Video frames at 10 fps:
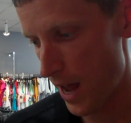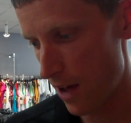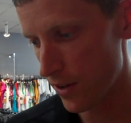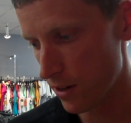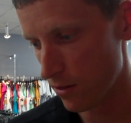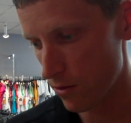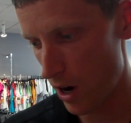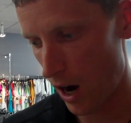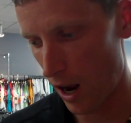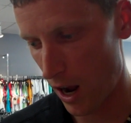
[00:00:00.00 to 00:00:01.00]
having
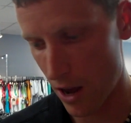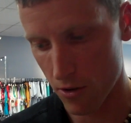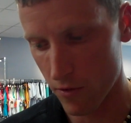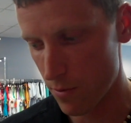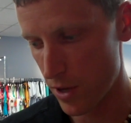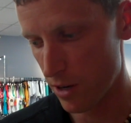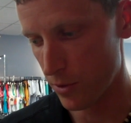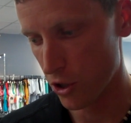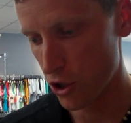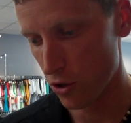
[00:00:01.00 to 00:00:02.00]
either of the
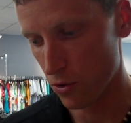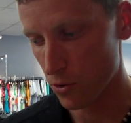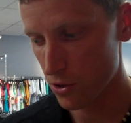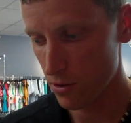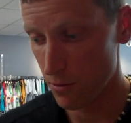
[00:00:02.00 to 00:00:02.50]
minimalist shoes.